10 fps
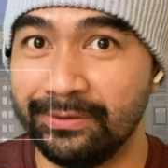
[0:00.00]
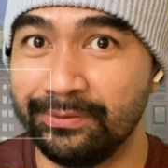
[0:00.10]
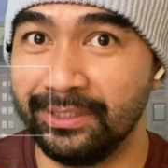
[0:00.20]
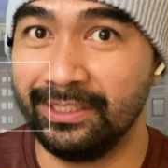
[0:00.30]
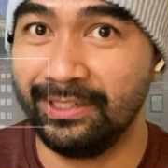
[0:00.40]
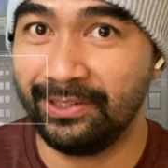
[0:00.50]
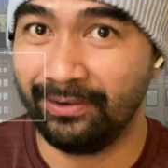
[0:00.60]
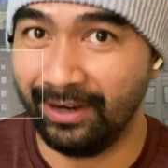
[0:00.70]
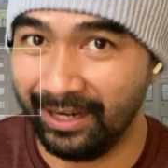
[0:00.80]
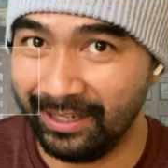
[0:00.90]
with
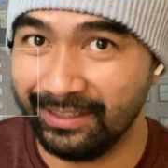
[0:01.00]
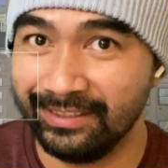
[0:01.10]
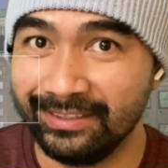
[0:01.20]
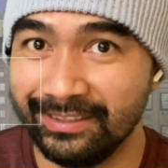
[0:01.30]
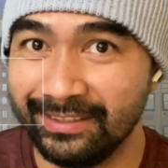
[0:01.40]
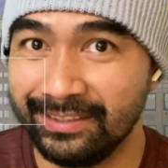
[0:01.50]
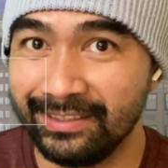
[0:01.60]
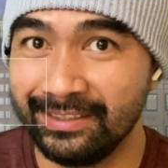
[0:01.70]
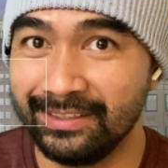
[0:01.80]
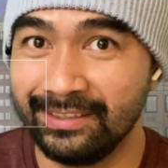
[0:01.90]
credit.
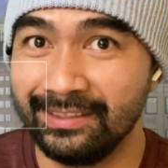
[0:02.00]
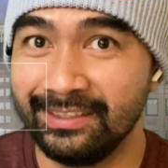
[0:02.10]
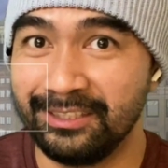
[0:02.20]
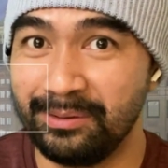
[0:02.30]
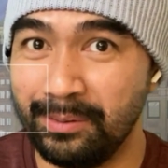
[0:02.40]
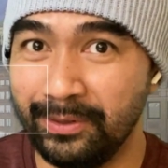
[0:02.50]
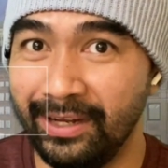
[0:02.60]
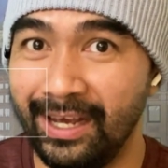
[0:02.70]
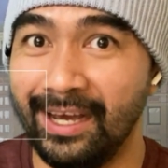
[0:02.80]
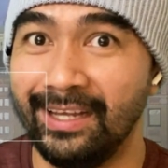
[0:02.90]
Remember
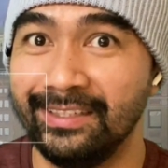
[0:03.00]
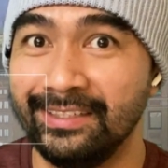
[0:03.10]
that.